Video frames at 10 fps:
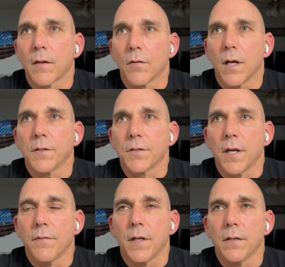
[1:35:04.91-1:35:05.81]
right?
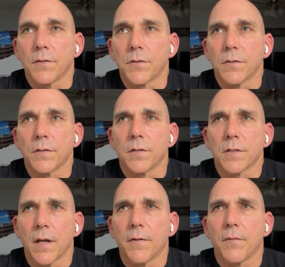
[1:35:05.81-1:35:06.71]
Chevy
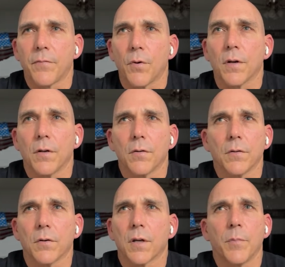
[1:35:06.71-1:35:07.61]
and Ford.
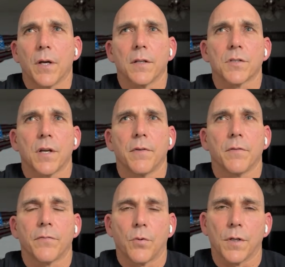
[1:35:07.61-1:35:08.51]
Don't get me on the Chevy
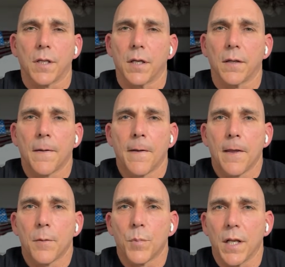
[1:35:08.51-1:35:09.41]
and Ford kick,
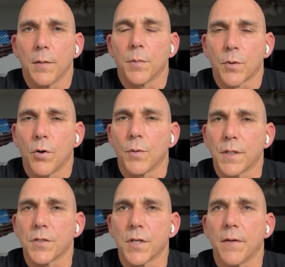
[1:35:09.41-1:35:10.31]
but I ended up going with
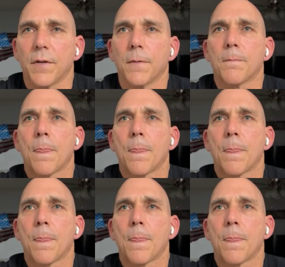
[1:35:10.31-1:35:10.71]
the Chevy.